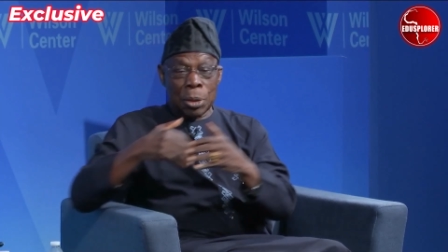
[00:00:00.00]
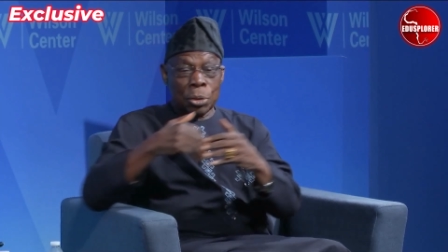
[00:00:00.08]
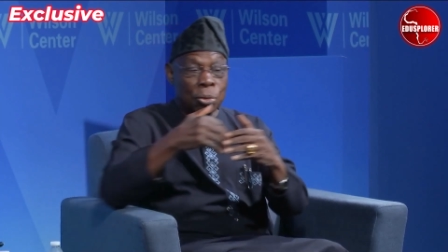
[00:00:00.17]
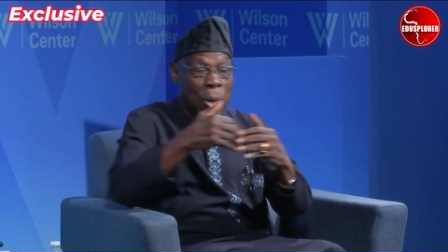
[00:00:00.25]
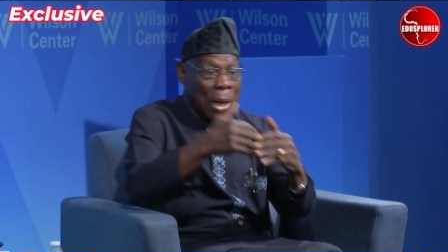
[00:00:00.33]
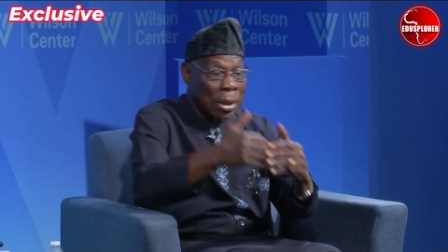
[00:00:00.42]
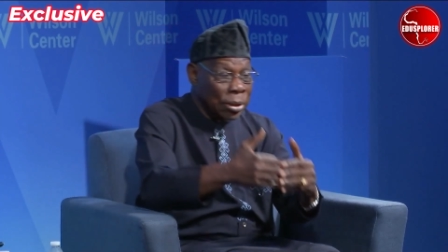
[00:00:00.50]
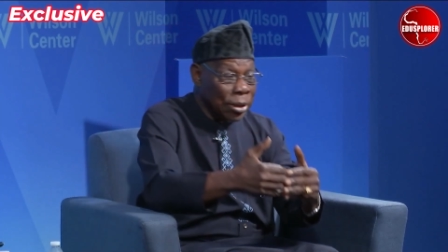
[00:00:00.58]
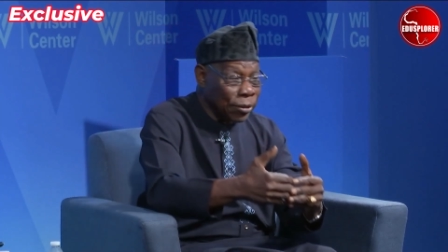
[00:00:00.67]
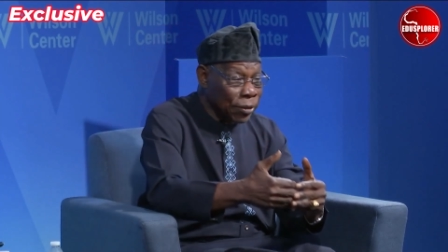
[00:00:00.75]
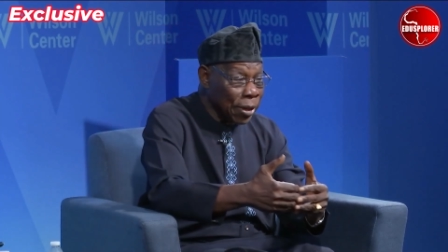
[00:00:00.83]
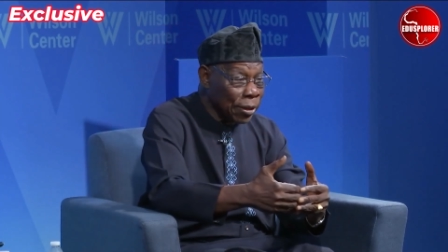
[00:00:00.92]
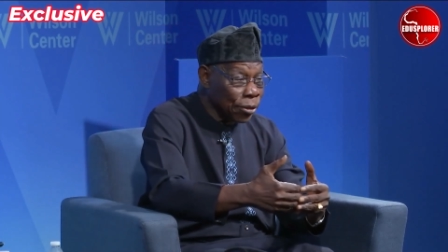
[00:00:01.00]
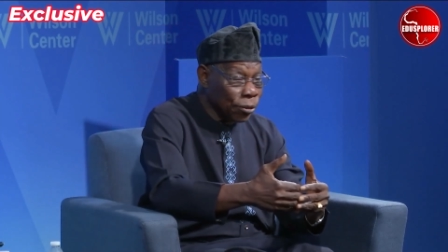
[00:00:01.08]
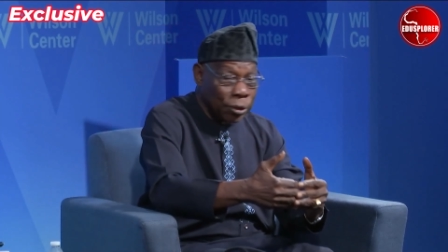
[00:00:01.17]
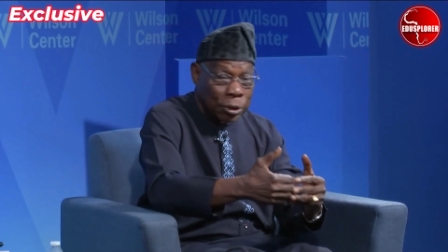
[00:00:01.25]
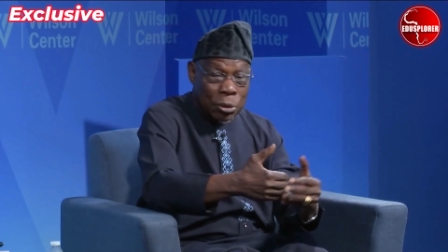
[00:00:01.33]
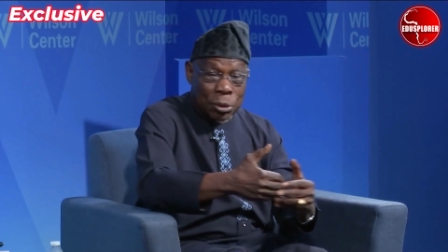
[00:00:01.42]
You are interested in
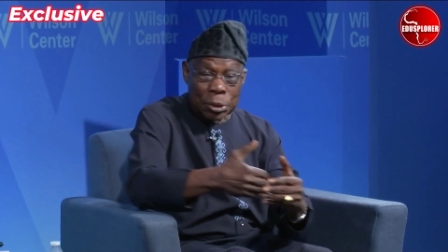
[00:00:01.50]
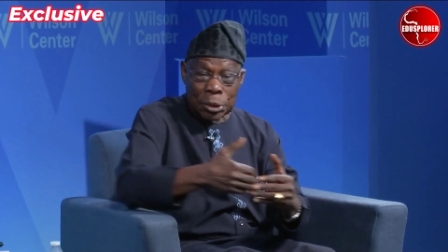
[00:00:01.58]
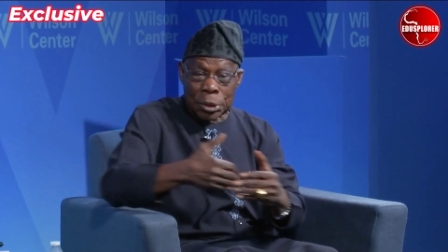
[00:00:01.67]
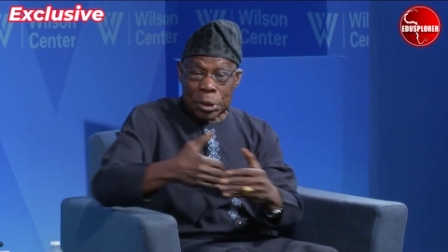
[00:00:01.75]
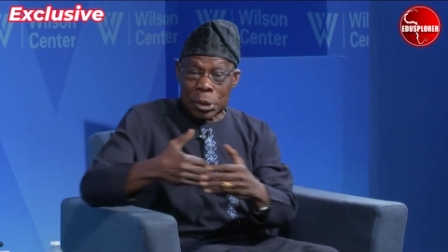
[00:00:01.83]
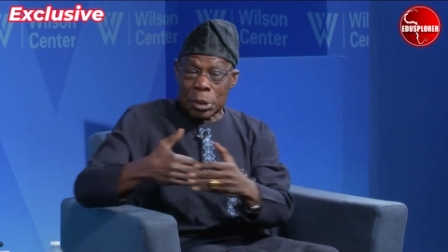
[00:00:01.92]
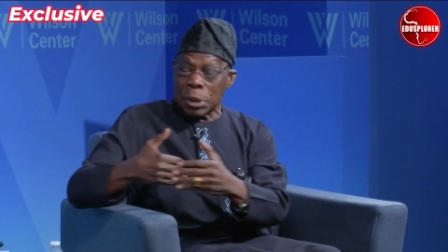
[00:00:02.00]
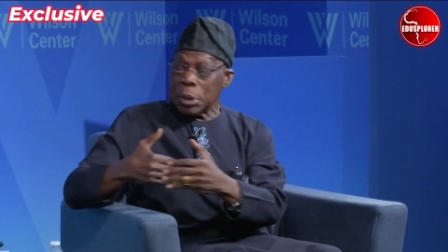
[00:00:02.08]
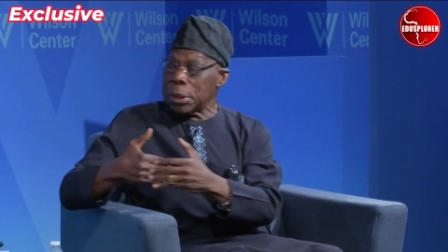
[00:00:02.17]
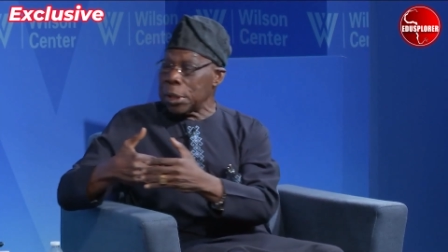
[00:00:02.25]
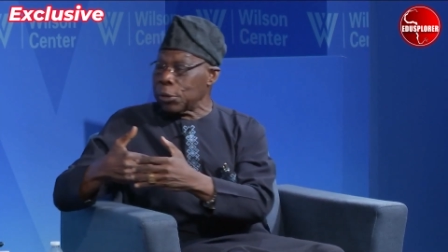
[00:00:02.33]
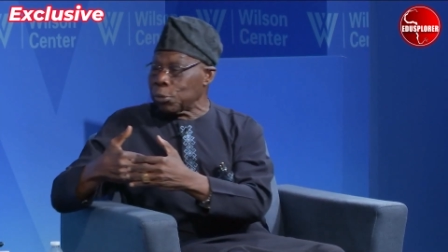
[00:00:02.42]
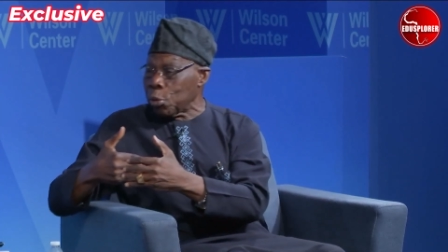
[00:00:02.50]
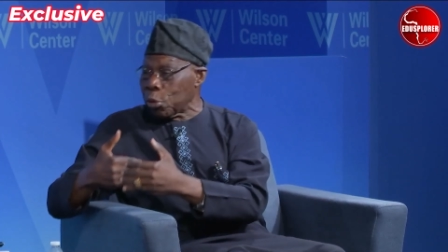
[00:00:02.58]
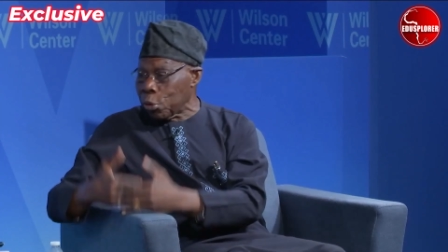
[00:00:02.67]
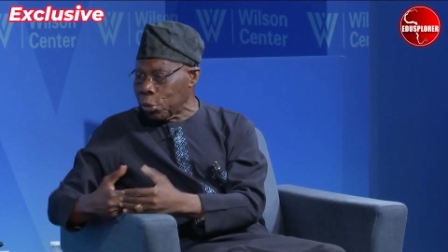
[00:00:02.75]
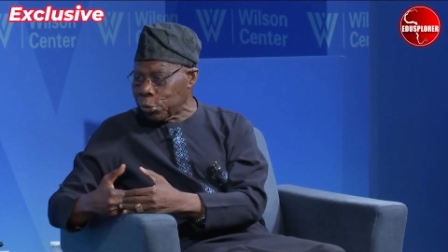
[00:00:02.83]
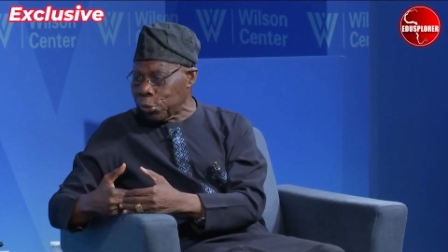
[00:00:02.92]
security, let's work
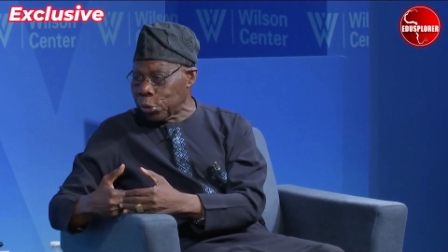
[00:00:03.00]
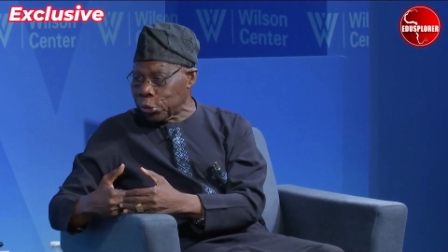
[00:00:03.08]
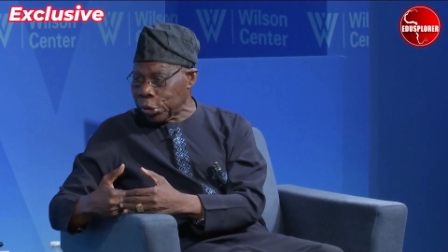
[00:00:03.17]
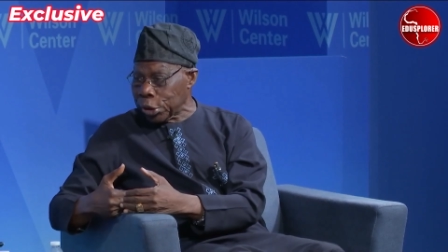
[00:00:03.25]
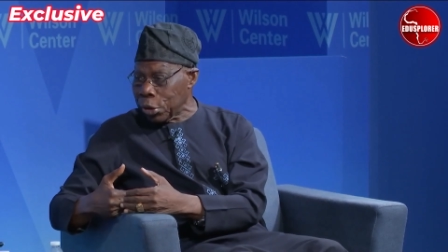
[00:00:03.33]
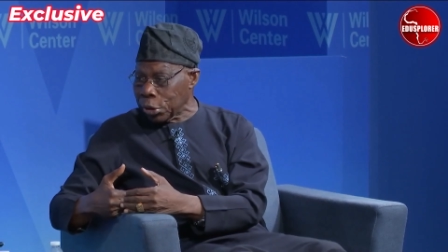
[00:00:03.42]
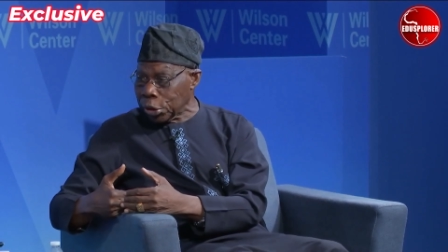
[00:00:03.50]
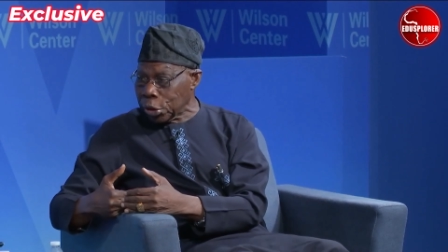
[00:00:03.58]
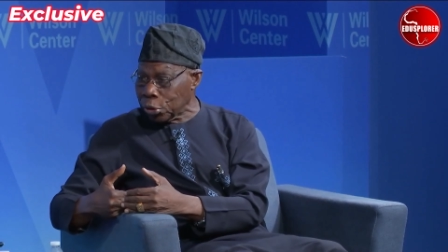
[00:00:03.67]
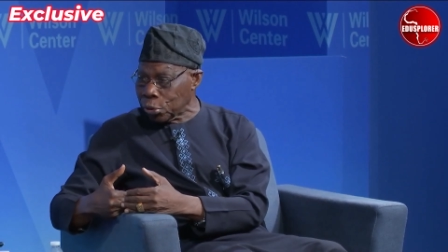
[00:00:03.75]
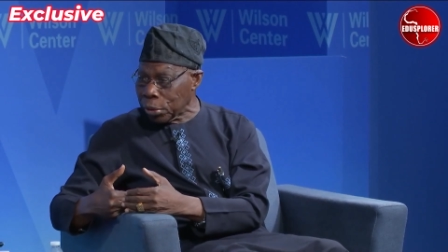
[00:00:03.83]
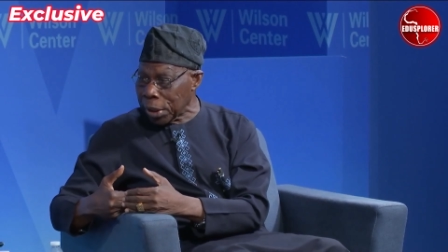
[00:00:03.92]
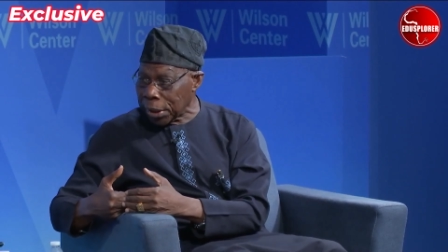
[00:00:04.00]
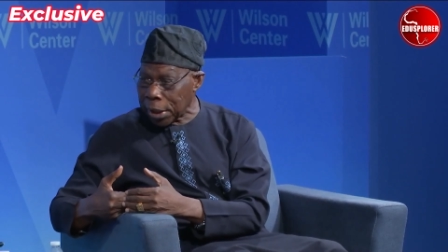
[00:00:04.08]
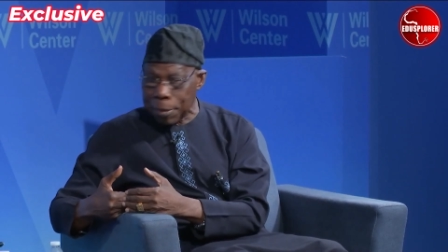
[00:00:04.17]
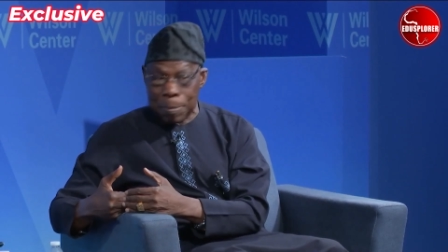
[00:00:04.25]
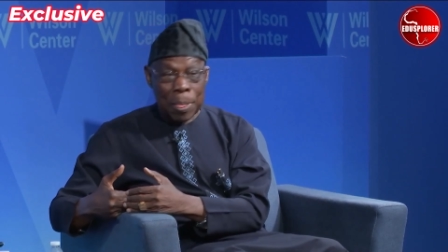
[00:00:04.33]
for security together.